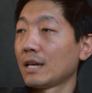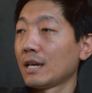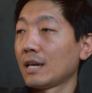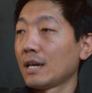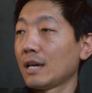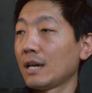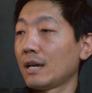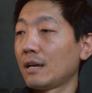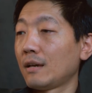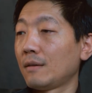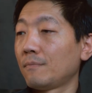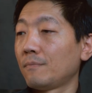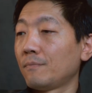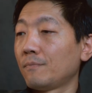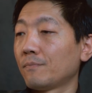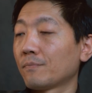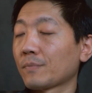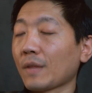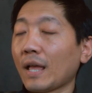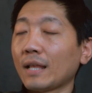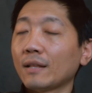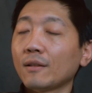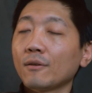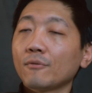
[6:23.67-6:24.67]

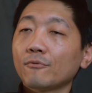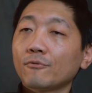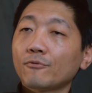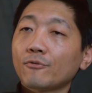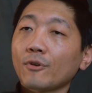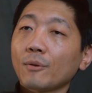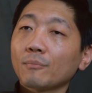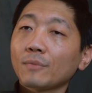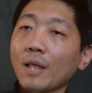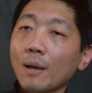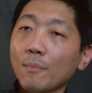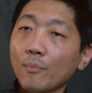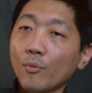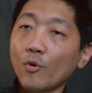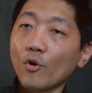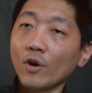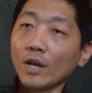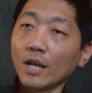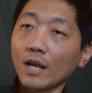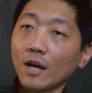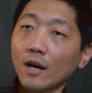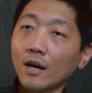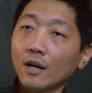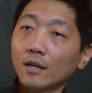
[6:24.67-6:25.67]
And then from that
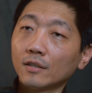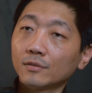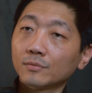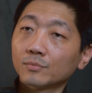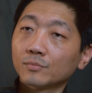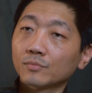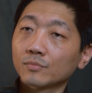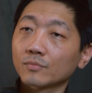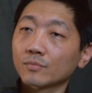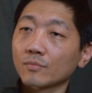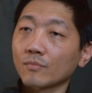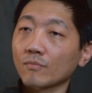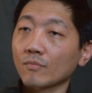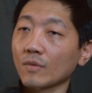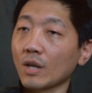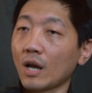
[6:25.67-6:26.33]
point on,